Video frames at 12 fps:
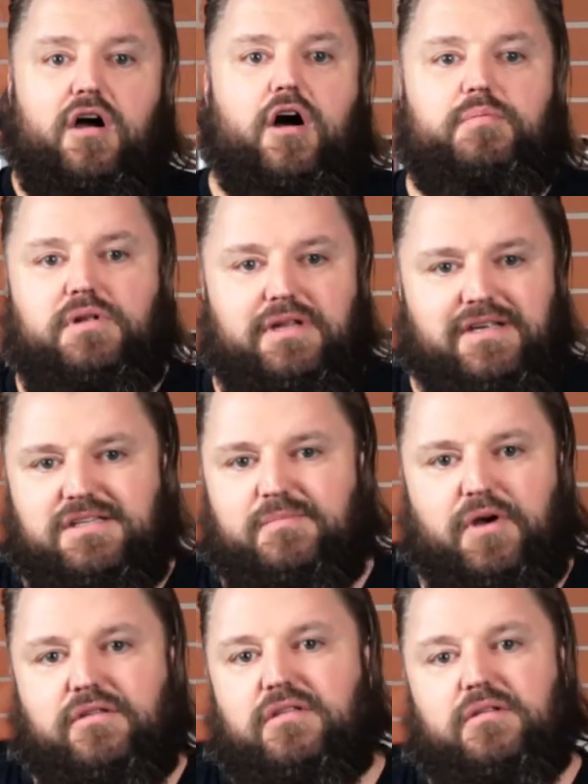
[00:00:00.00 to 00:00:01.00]
I'll put links to
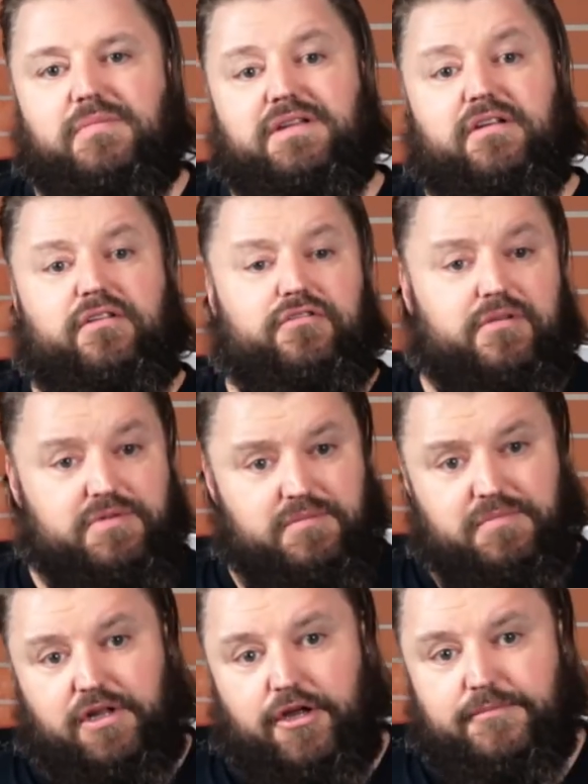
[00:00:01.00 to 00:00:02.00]
both of them in the
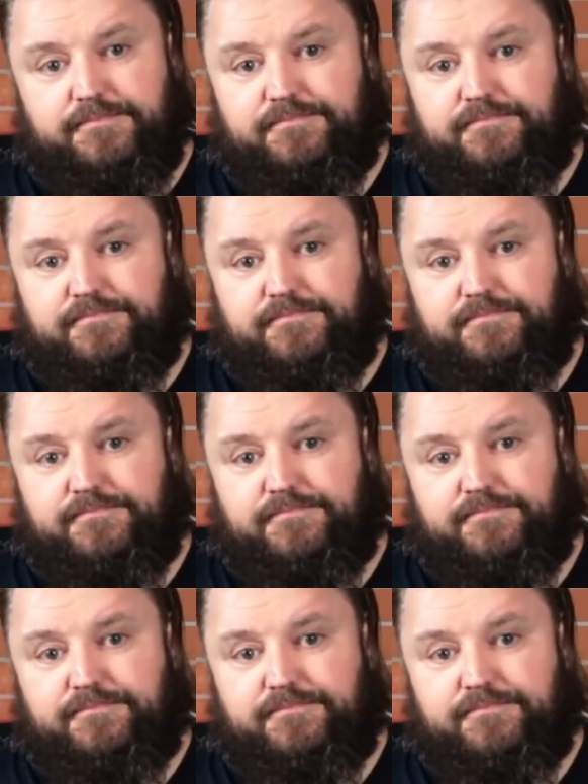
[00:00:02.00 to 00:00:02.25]
description below.